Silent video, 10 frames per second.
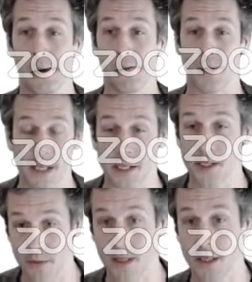But this
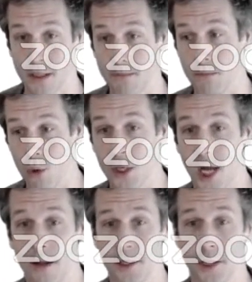is more
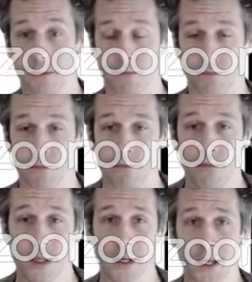challenging.
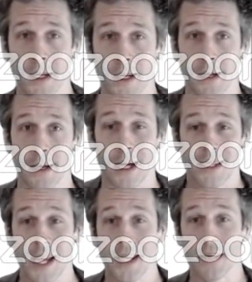A
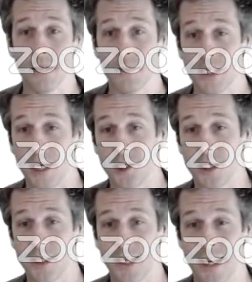second
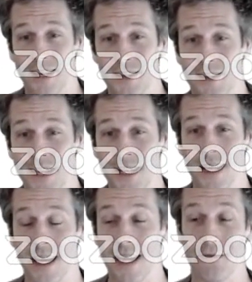limitation is that
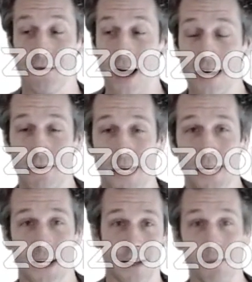the
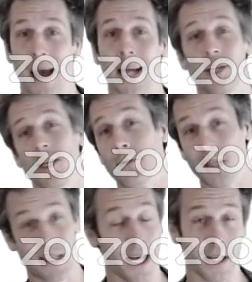environment doesn't magically reset